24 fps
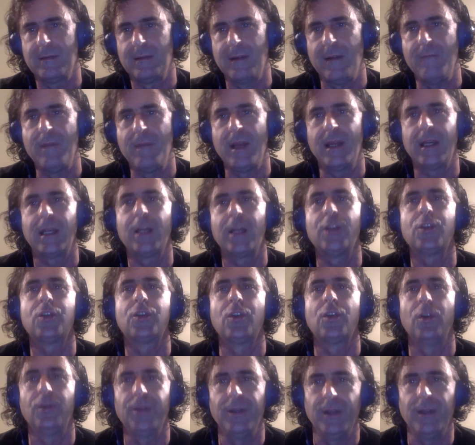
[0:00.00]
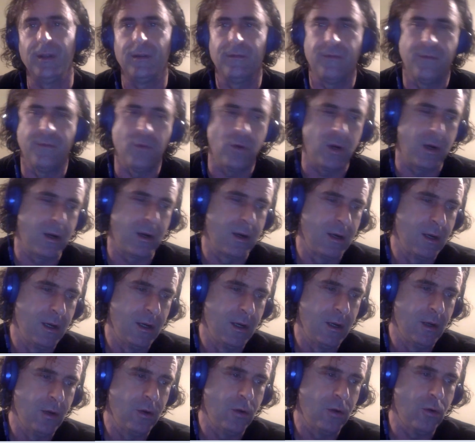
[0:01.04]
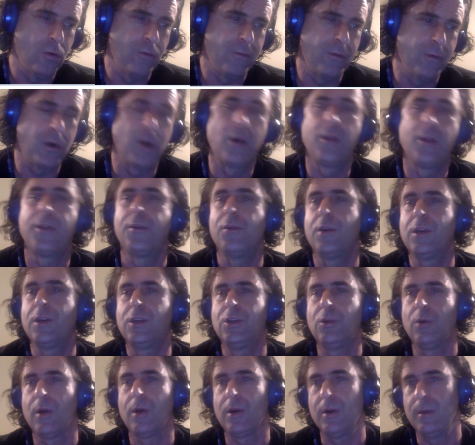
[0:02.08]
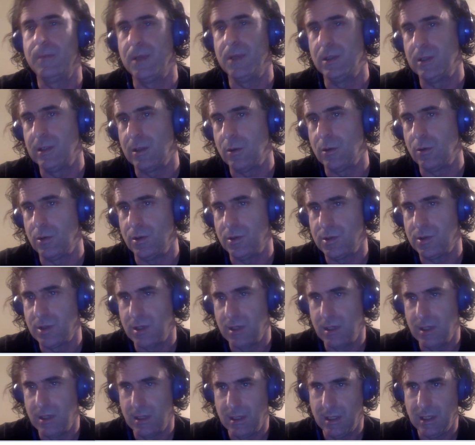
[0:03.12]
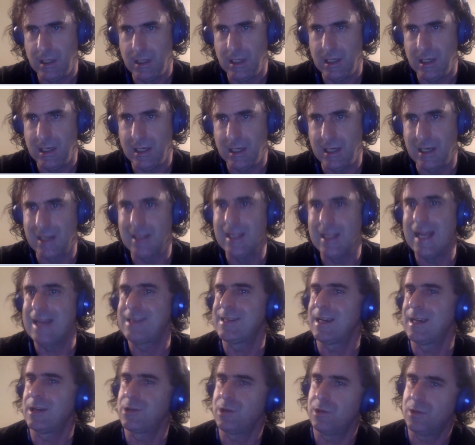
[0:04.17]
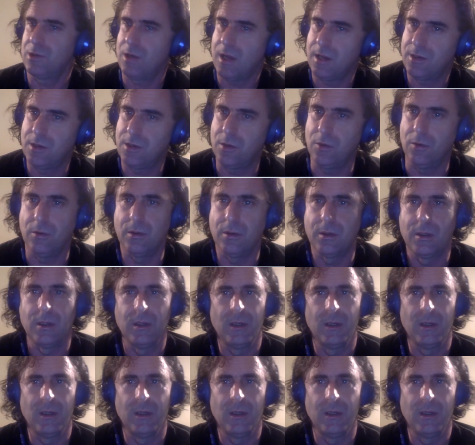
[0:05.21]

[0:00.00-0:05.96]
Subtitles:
I've been a consultant for over 3,200 building owners in a class action lawsuit